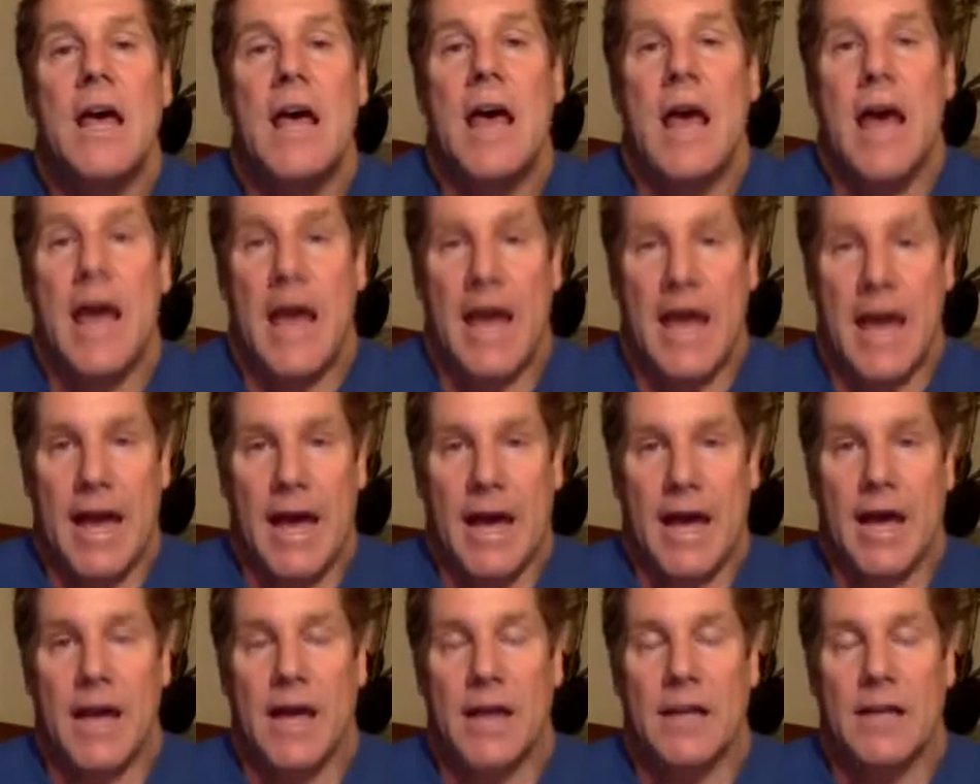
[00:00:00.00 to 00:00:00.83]

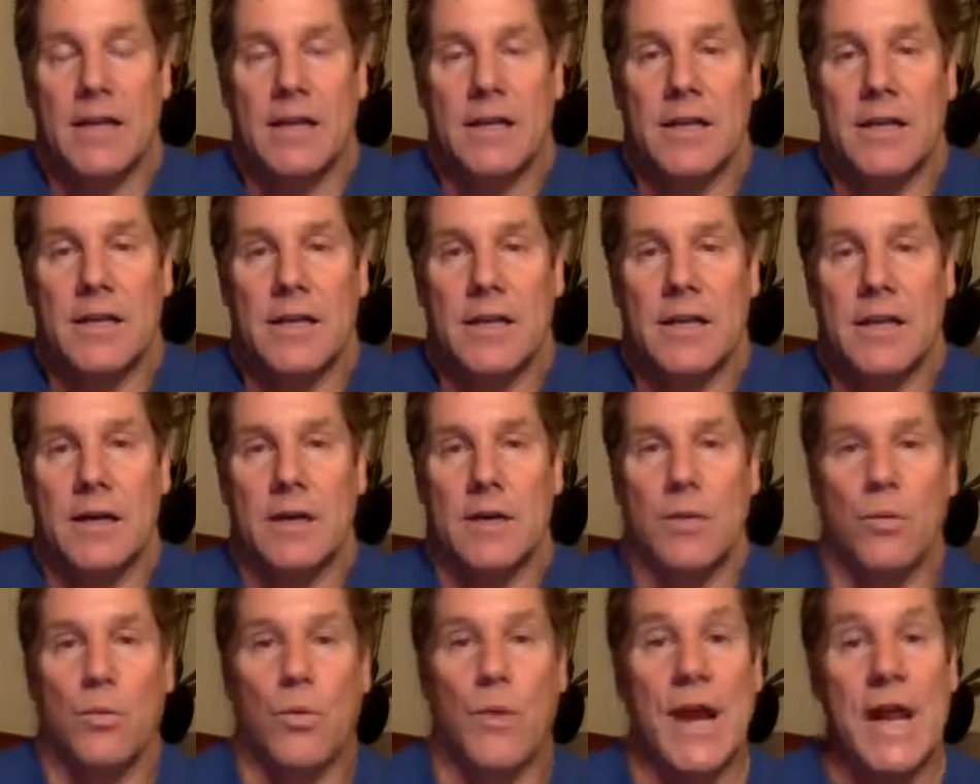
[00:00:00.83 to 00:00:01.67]
and
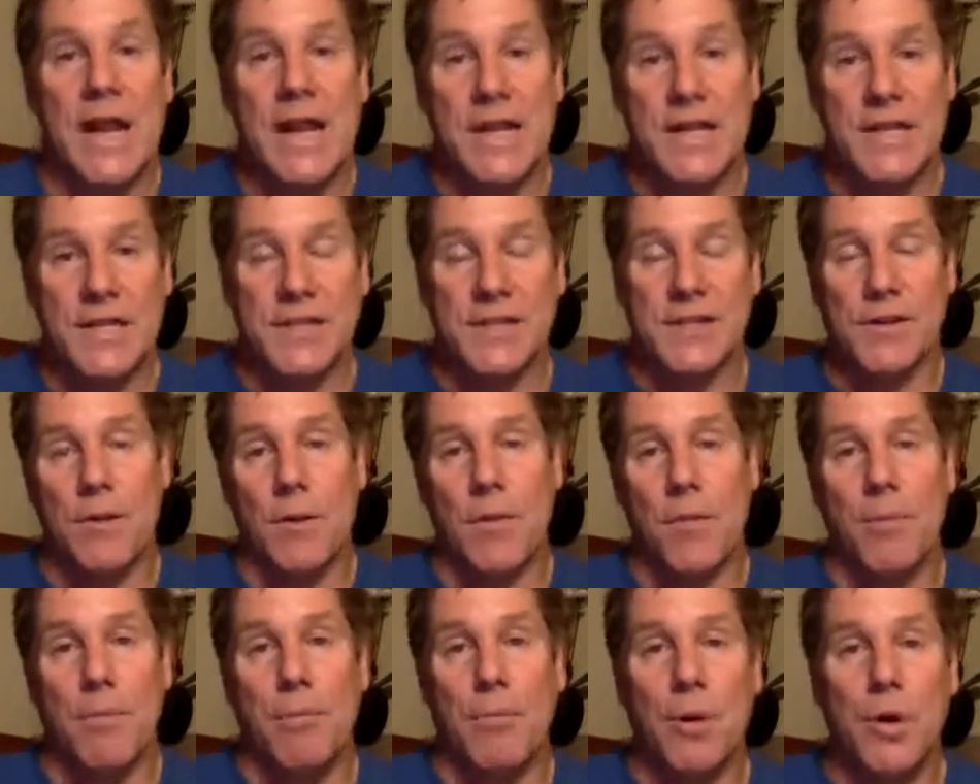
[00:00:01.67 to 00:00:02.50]
raise
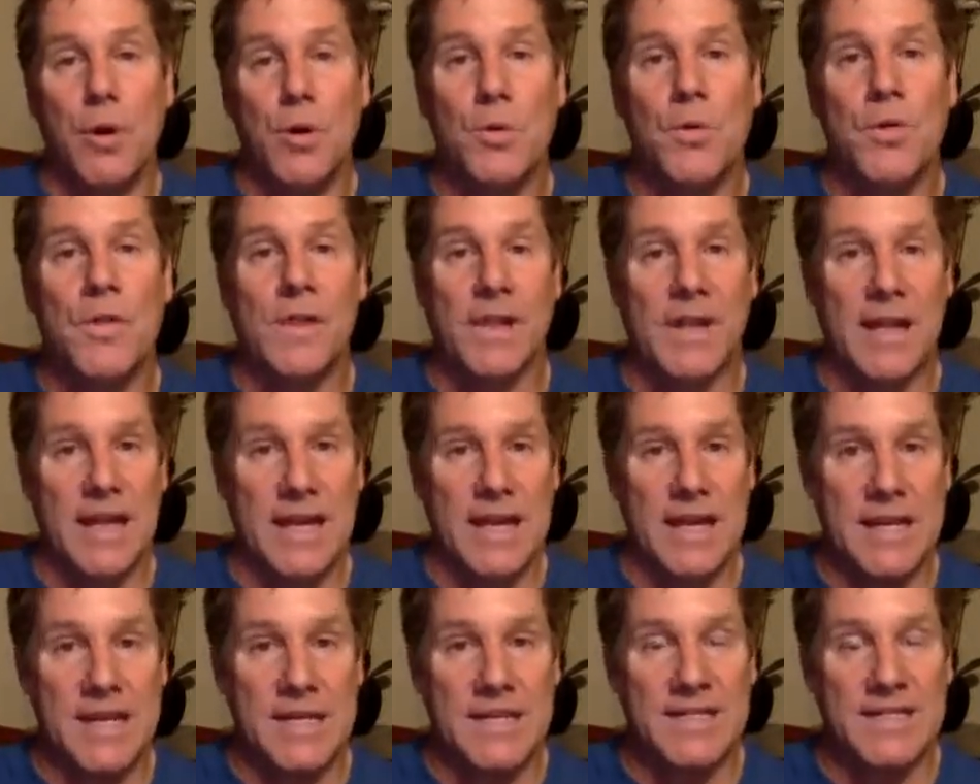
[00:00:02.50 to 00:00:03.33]
both
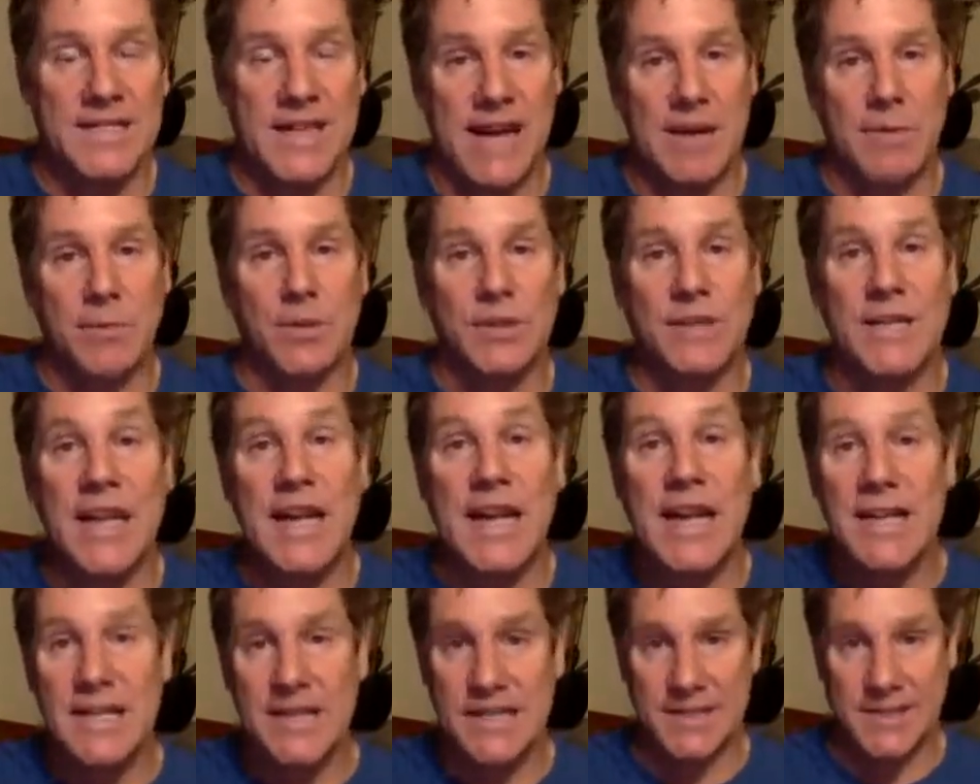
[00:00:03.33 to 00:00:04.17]
legs
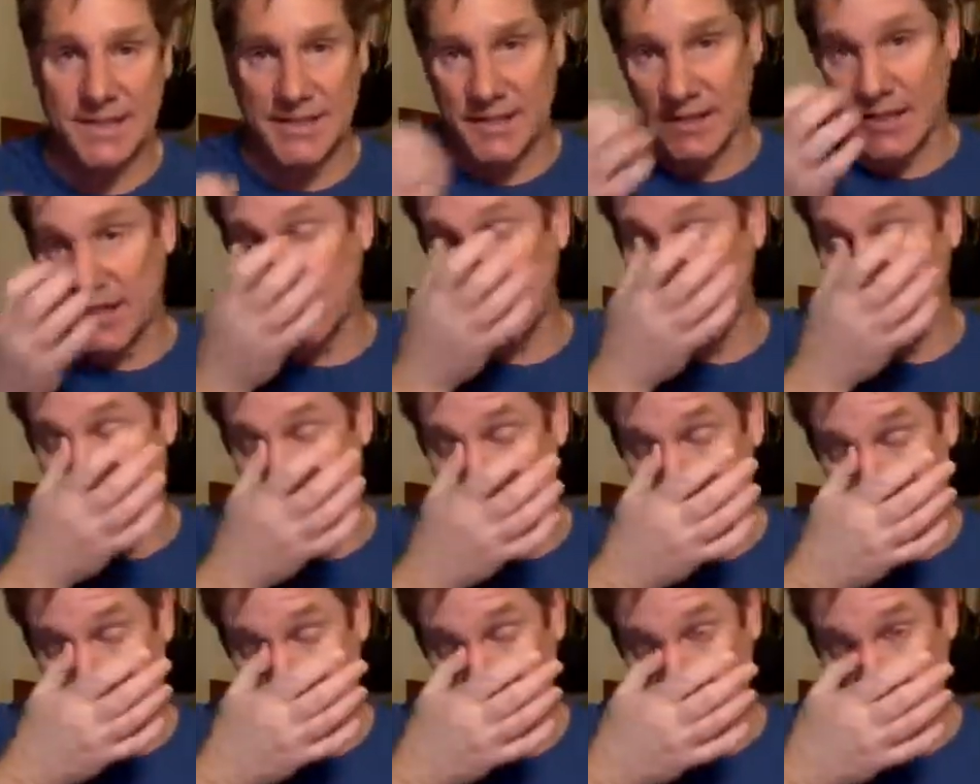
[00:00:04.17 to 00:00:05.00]
simultaneously
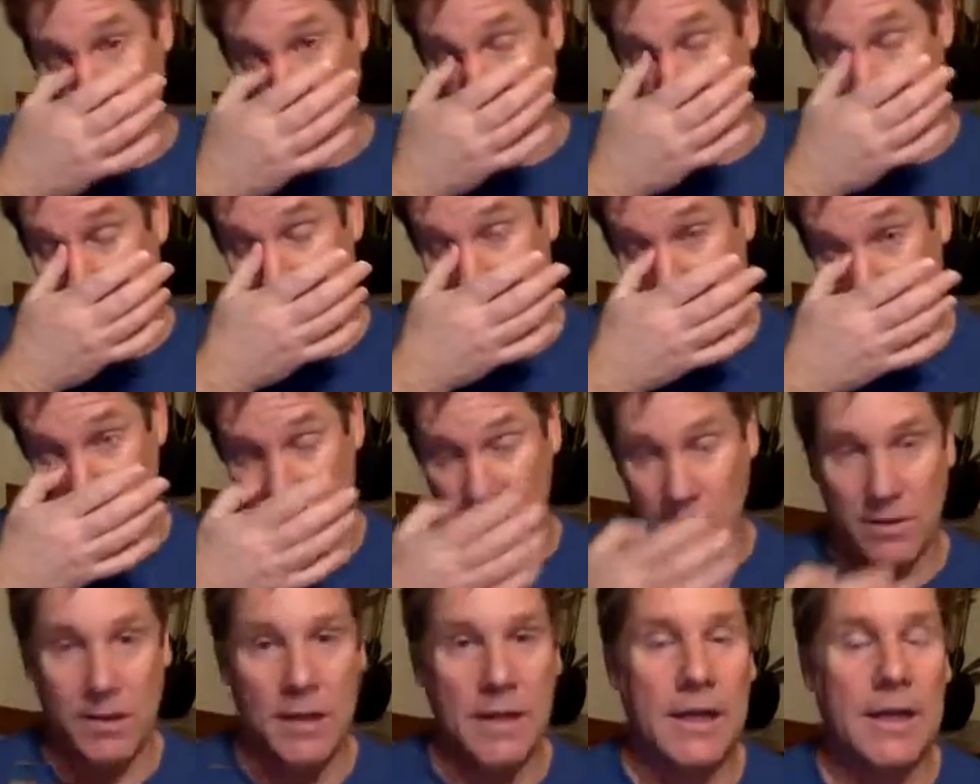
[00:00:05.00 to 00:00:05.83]
off the
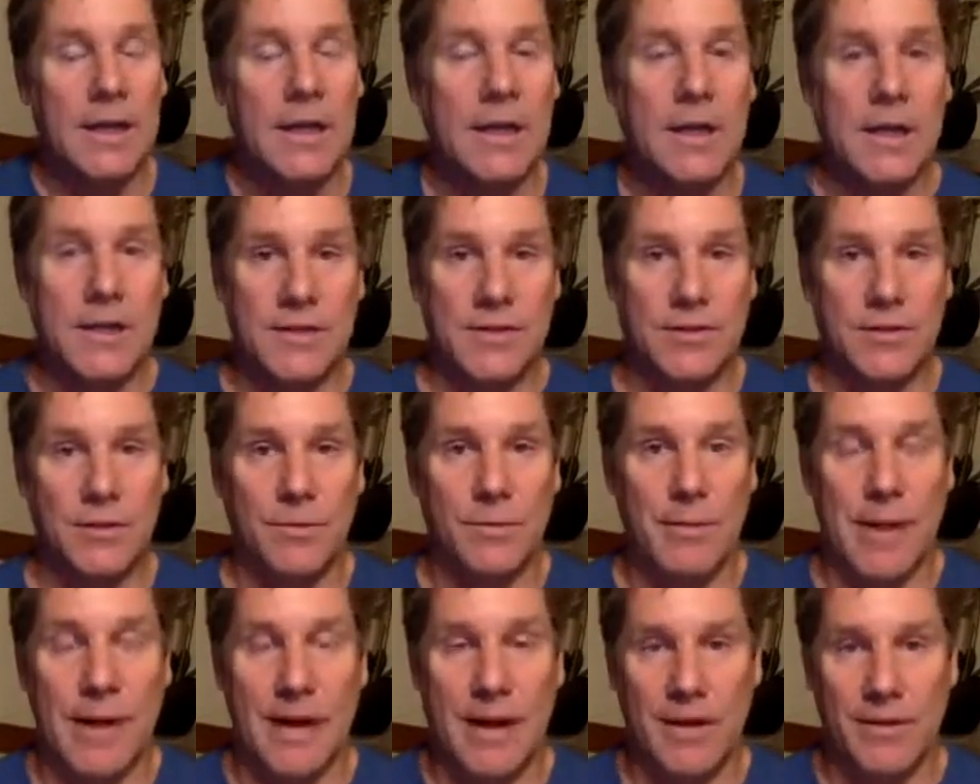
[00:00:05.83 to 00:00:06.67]
ground to
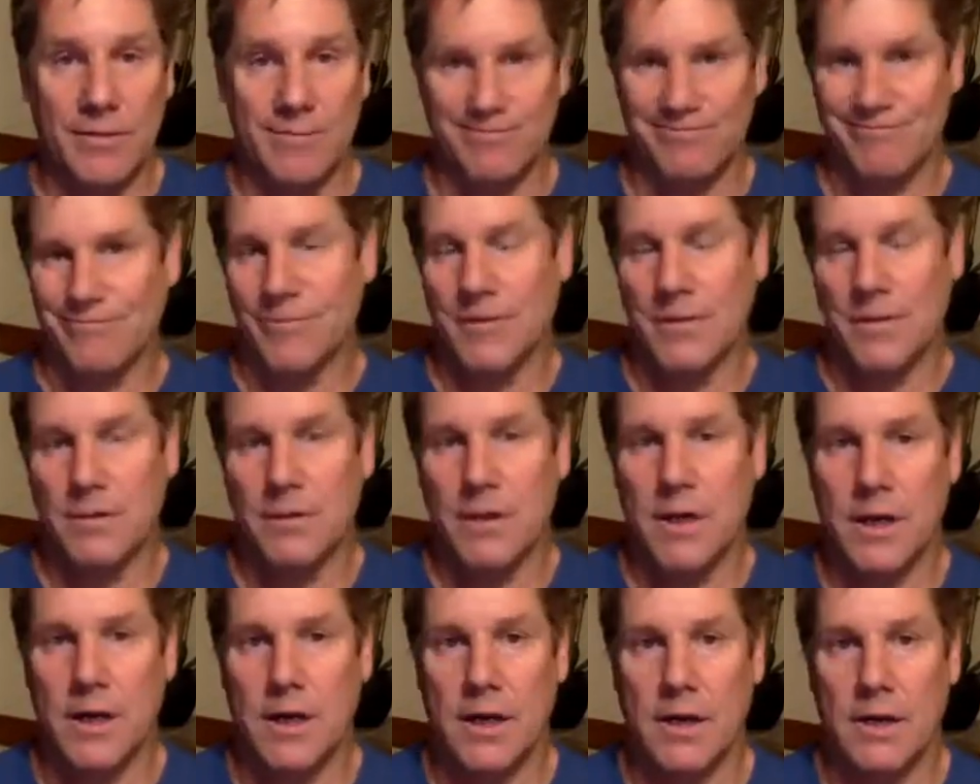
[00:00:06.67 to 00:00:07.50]
about
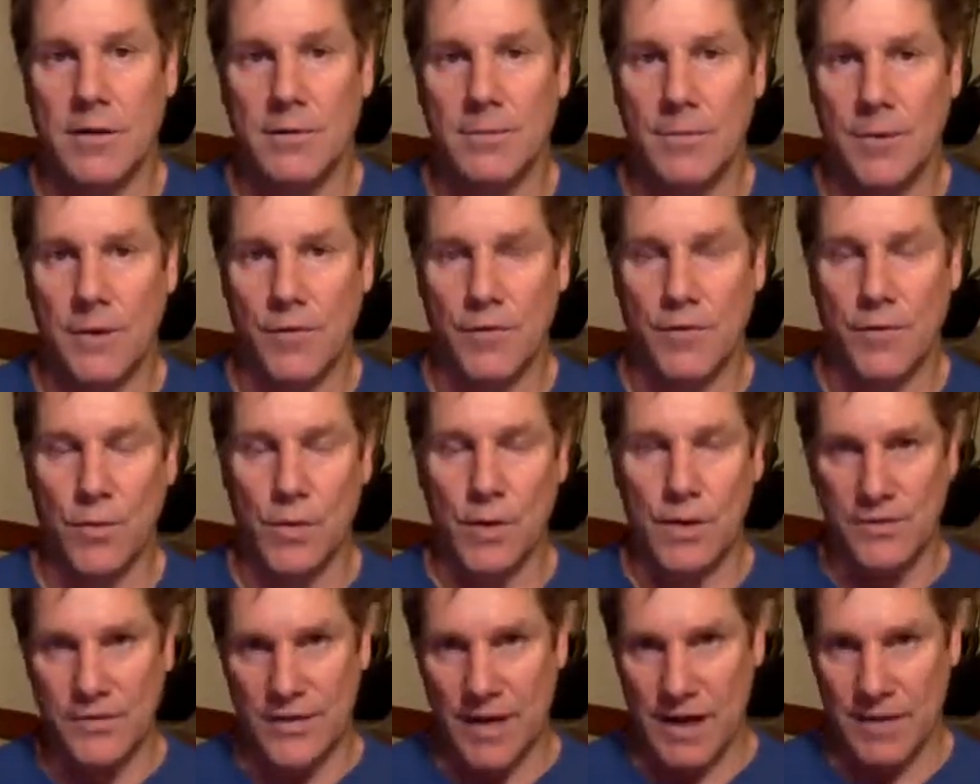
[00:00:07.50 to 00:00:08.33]
a
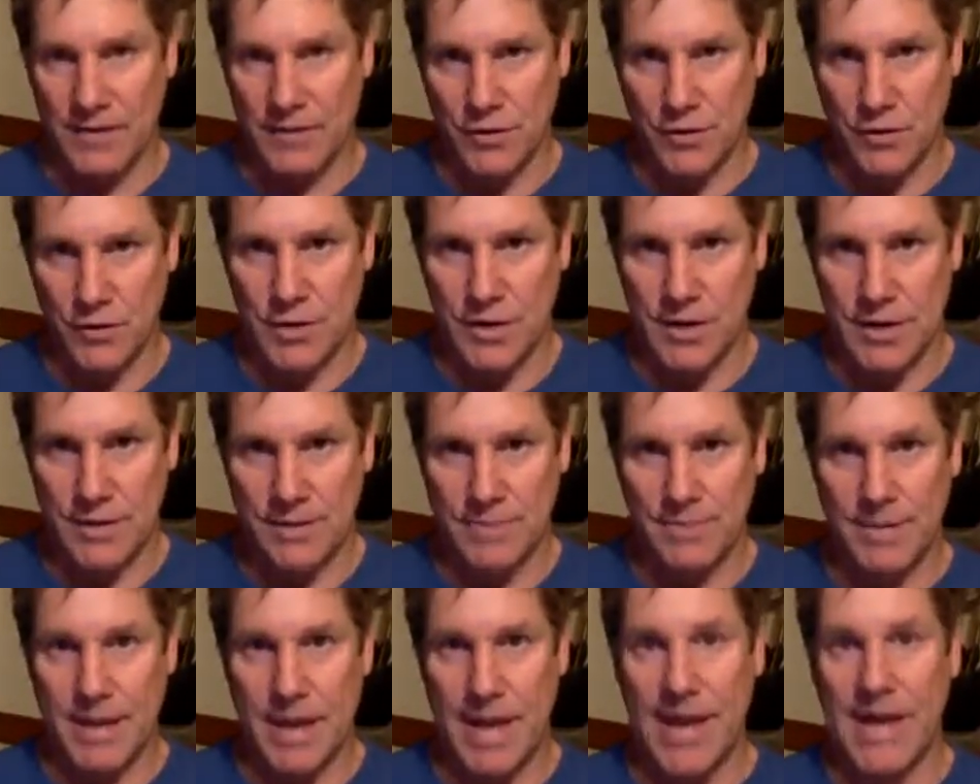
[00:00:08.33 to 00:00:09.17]

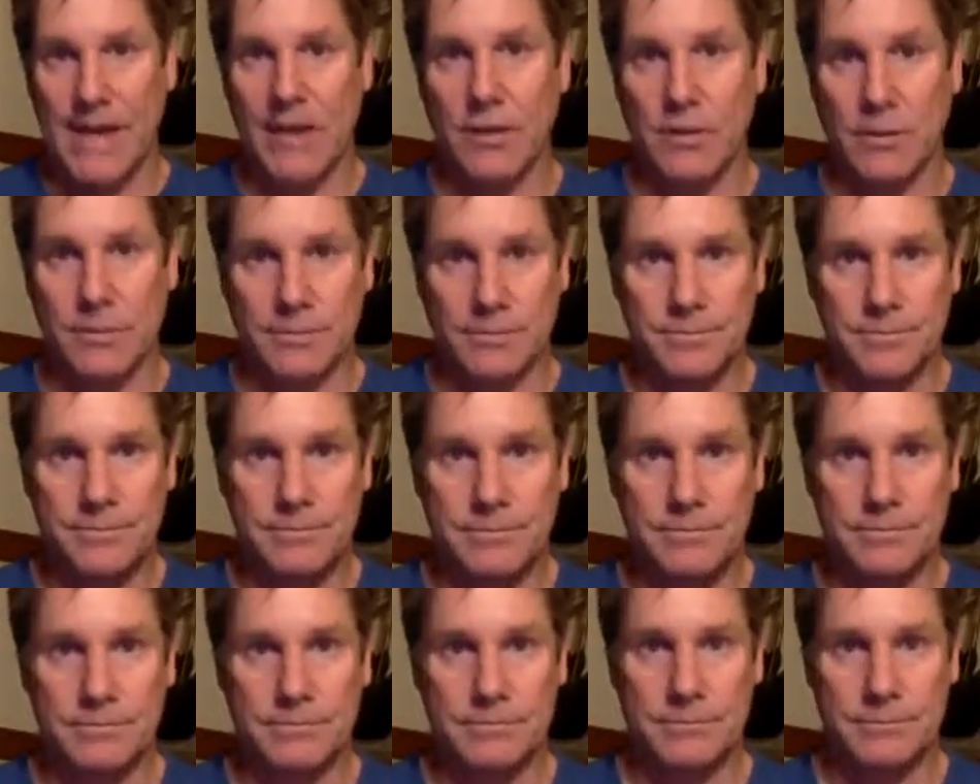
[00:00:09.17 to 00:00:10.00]
45-degree angle
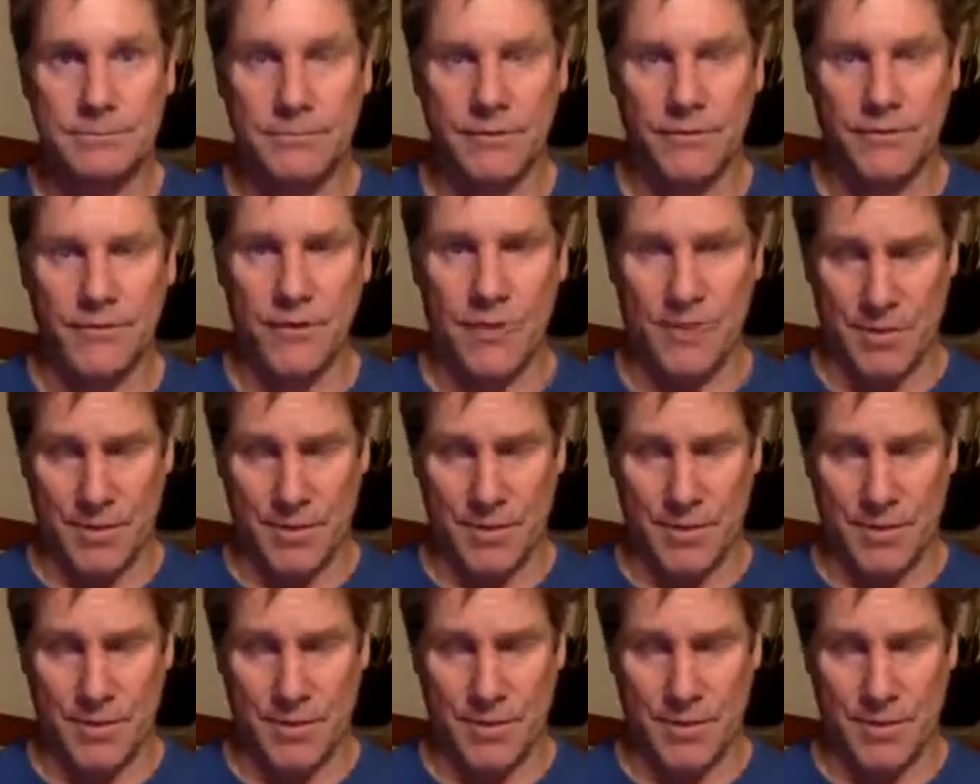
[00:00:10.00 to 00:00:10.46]
from the